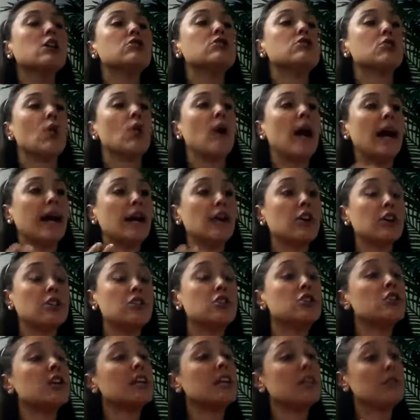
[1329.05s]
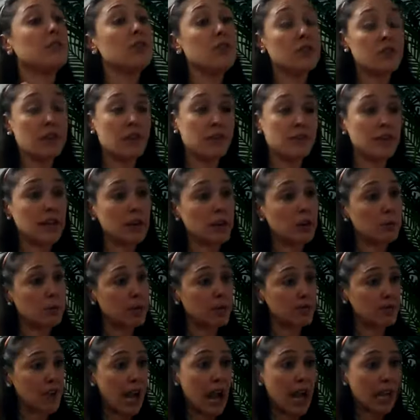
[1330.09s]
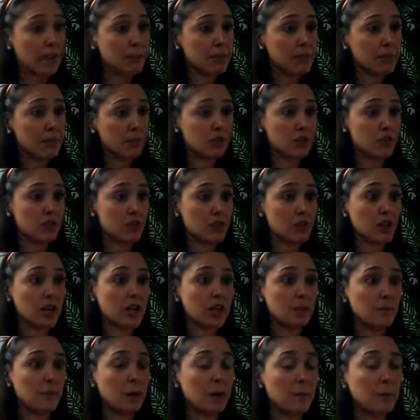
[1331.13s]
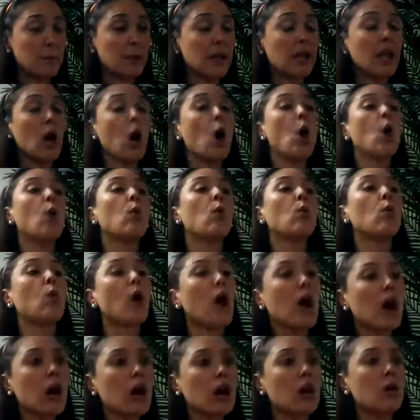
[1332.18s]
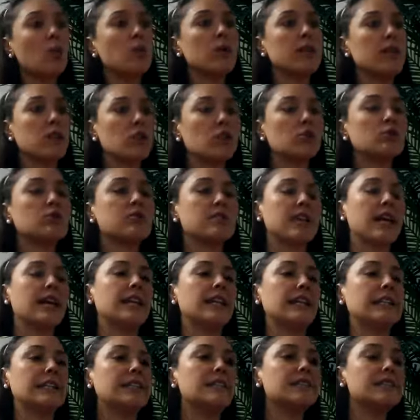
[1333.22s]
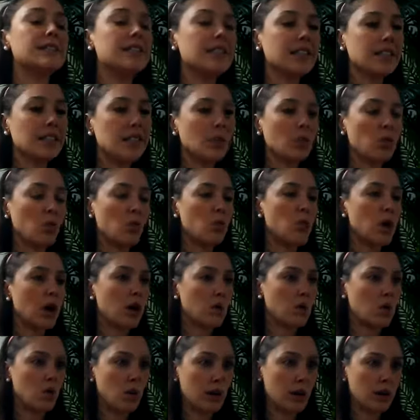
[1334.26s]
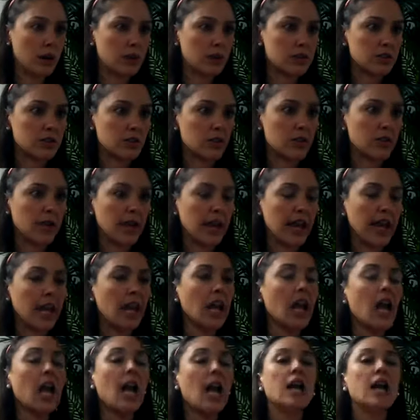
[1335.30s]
So I encourage you to give yourself a little bit of time. If you just started pumping, work with those settings. See what works, okay?